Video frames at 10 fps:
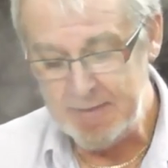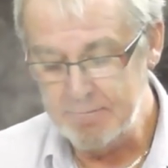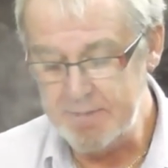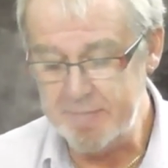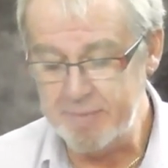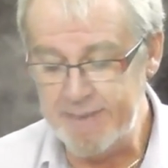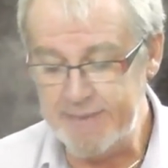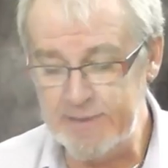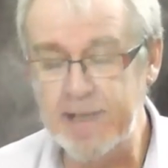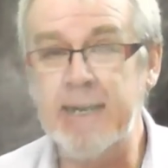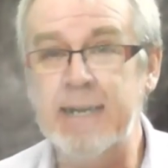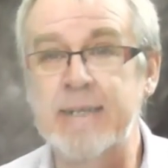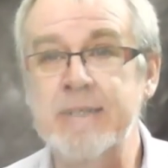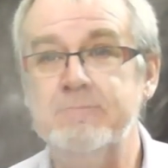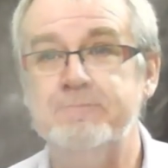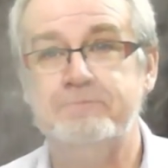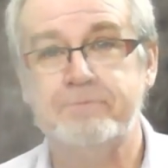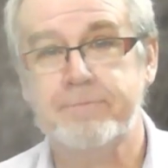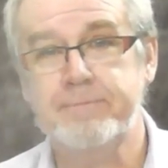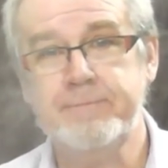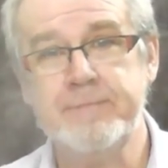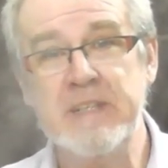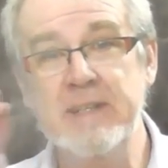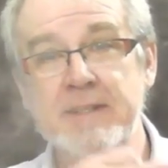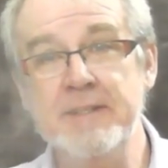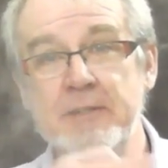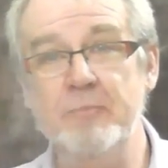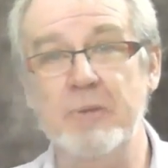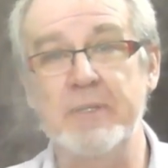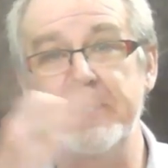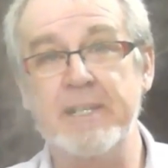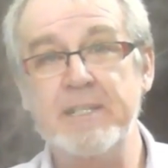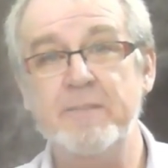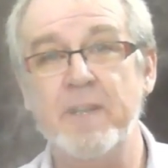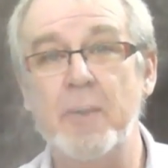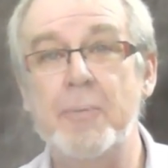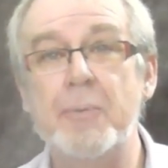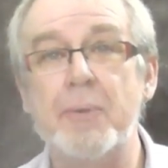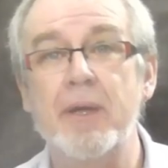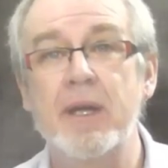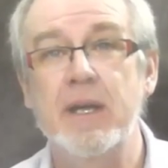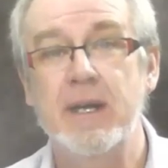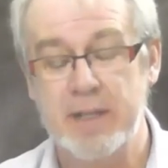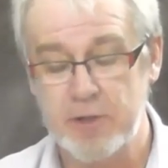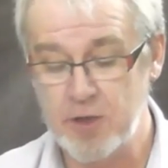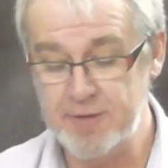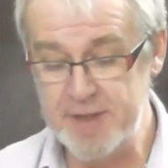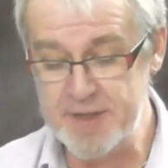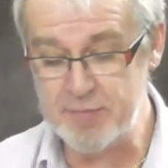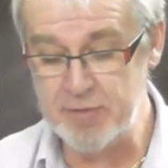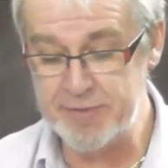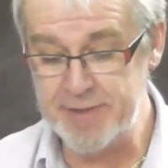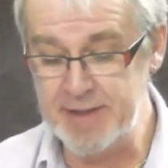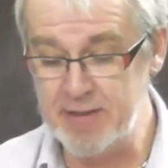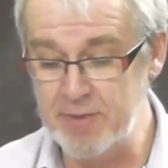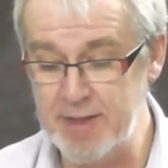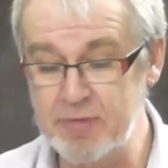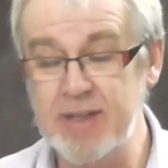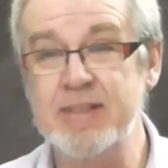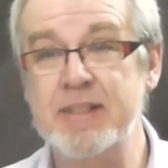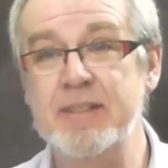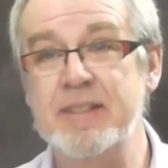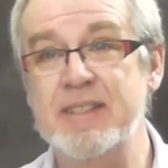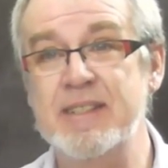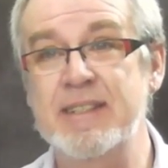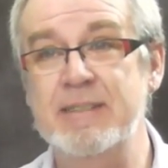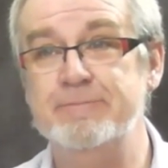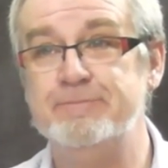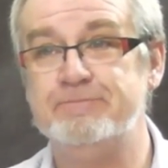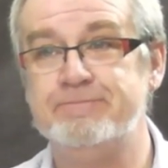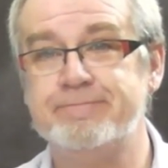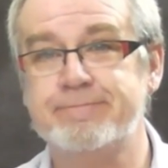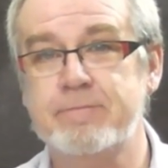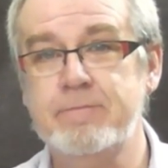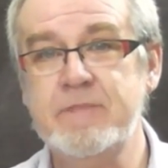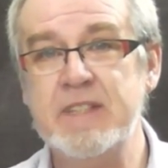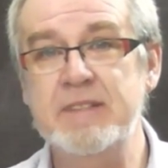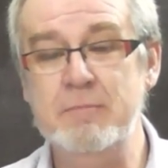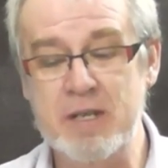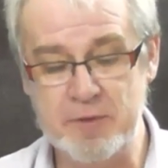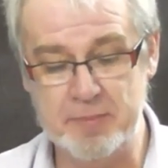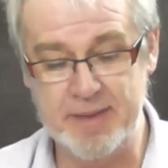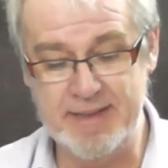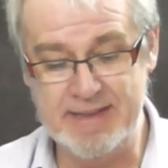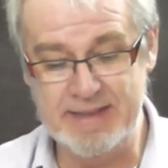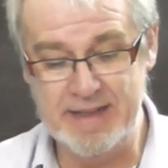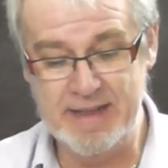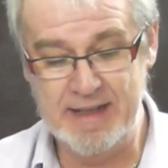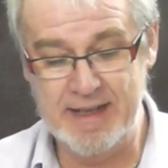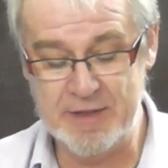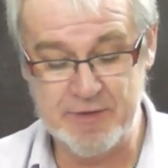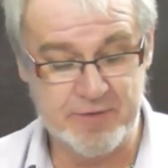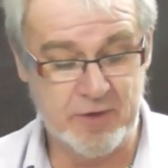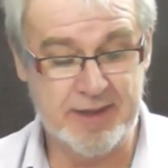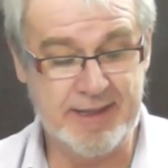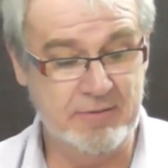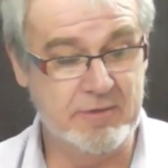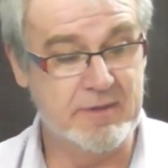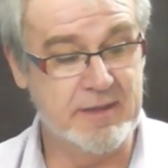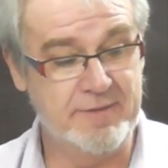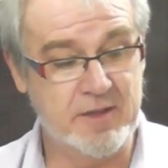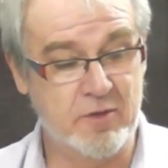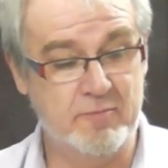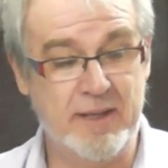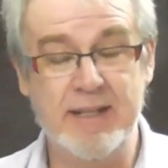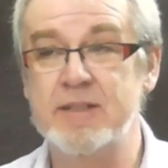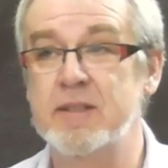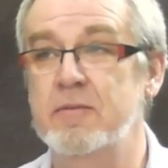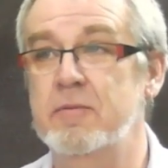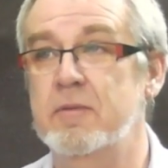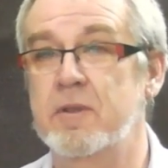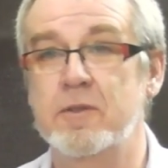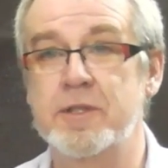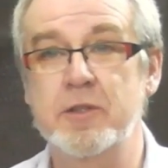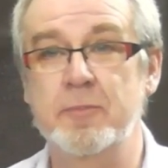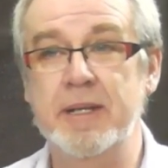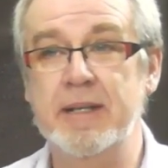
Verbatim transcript: Which epiphany I had, and I do apologise for coughing and spluttering that way, but as you can see, the mouthpiece has fallen out and if I go back to closely up you